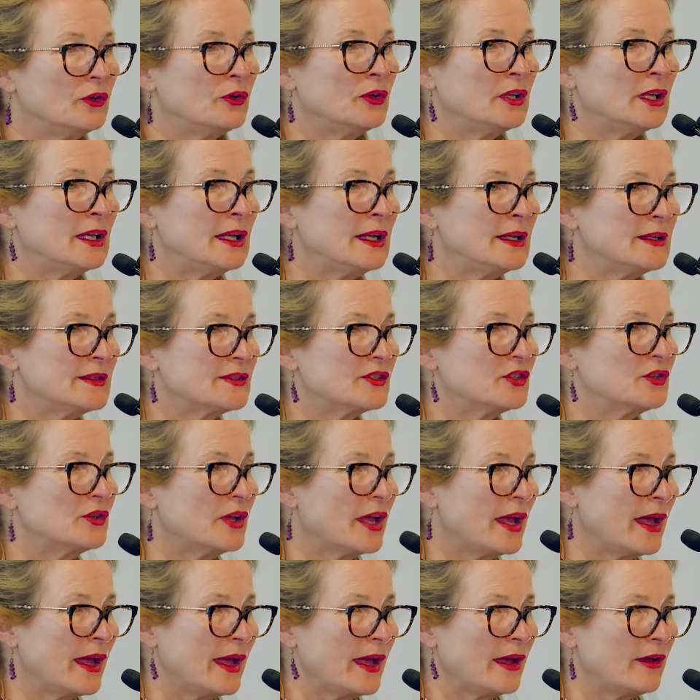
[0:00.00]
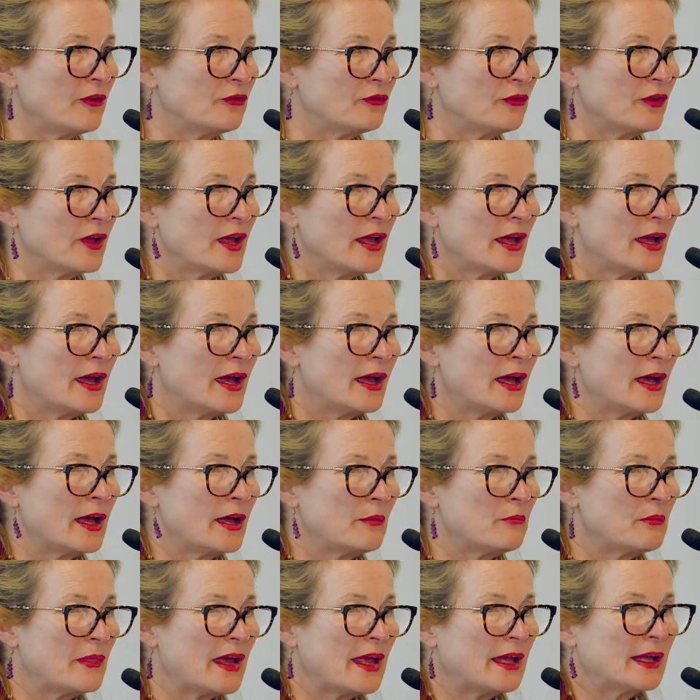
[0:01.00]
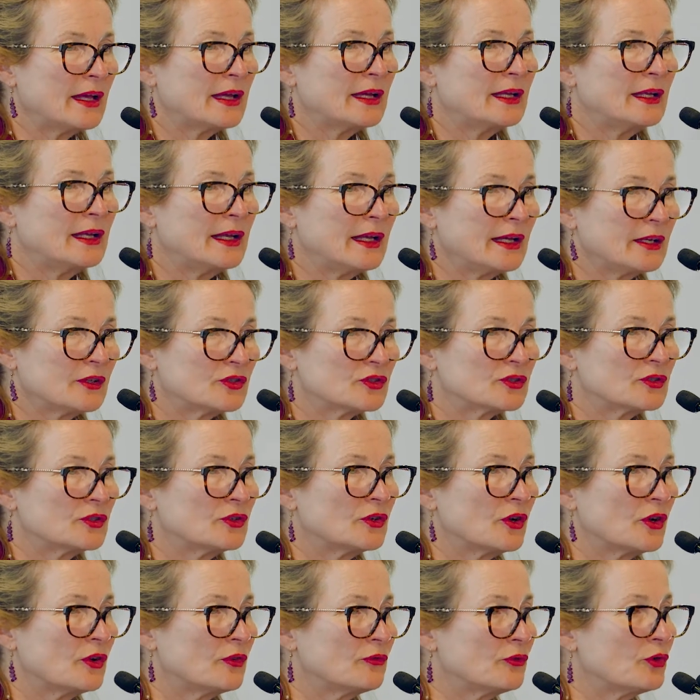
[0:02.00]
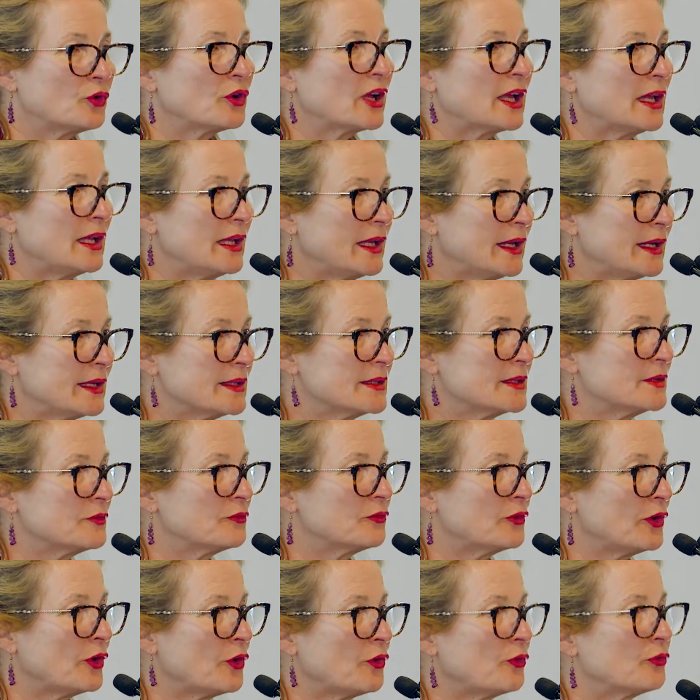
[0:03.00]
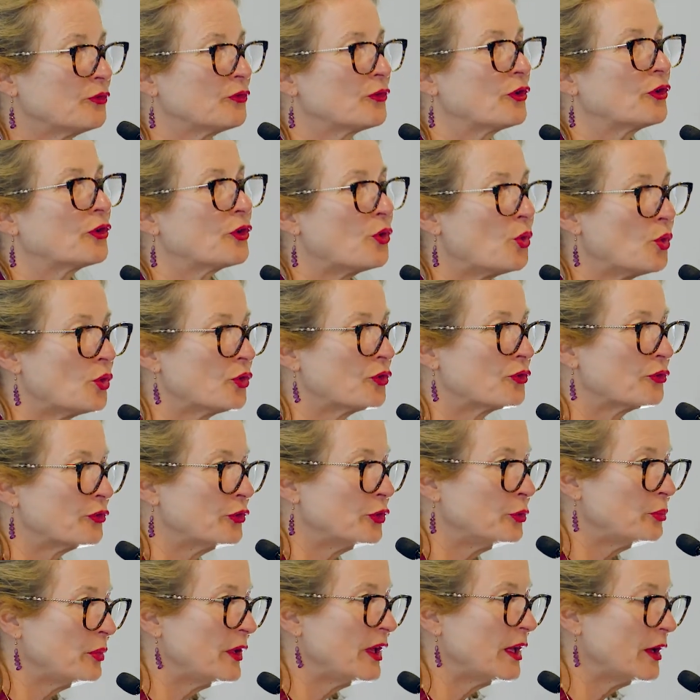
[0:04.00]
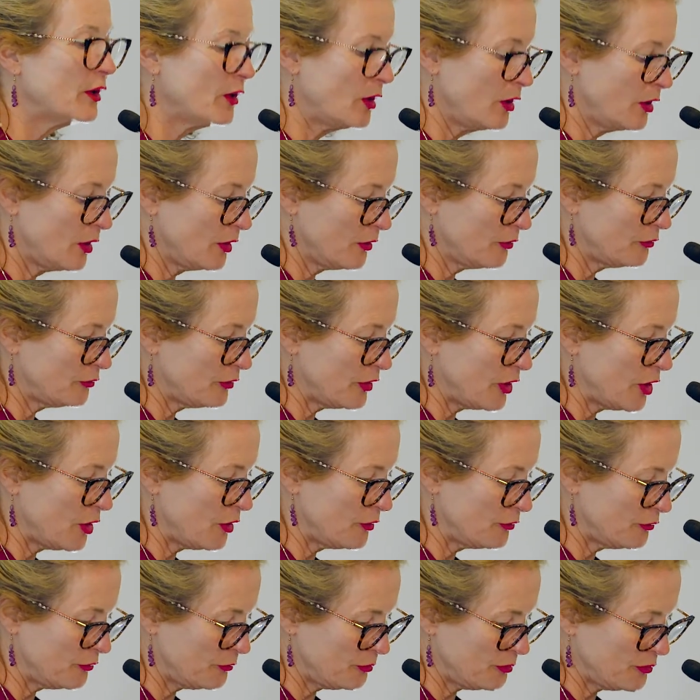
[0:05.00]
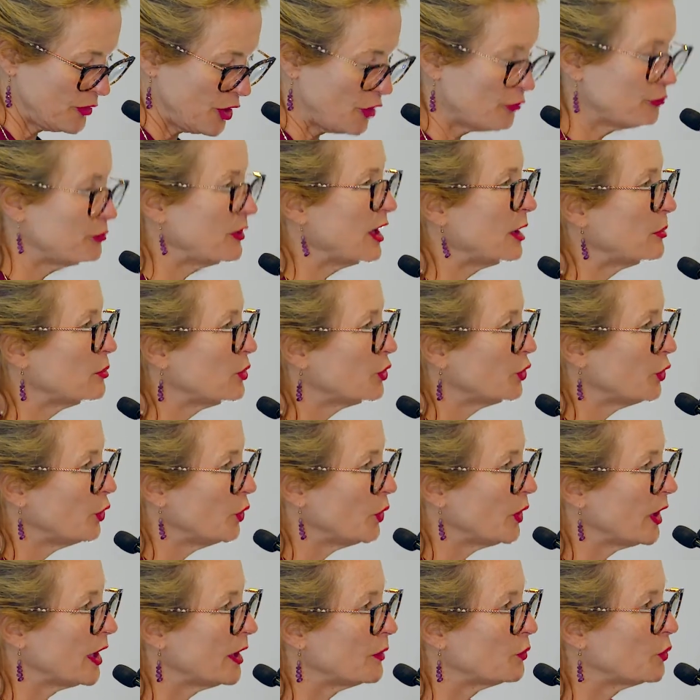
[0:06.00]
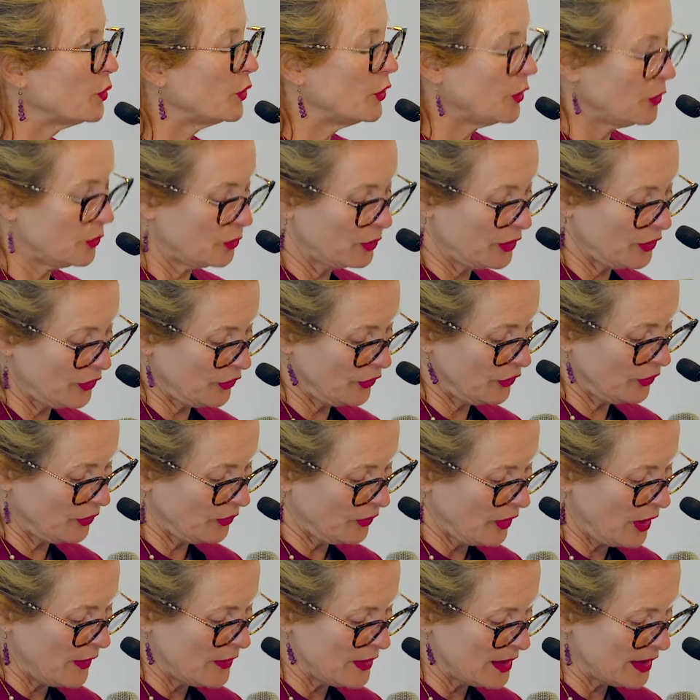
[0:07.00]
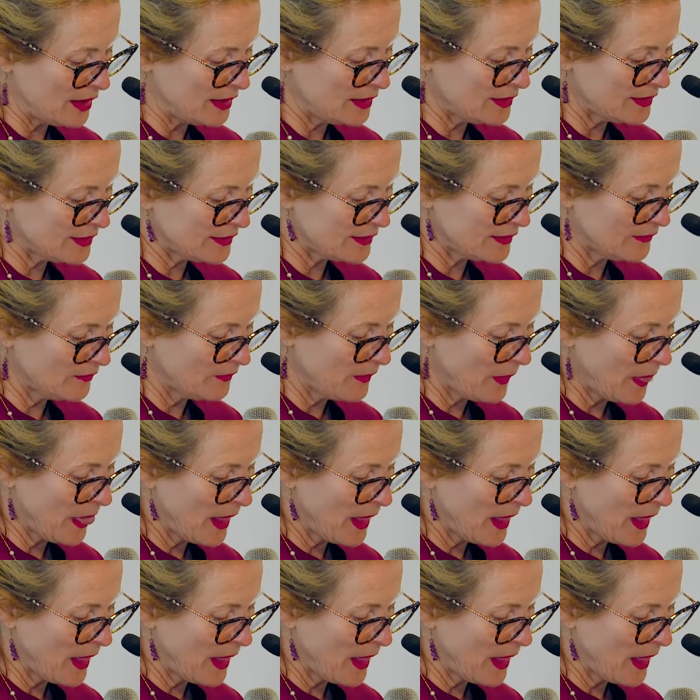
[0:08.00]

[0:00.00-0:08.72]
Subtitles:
You need to have a collection of or collective of or grouping of people who can work with you on this.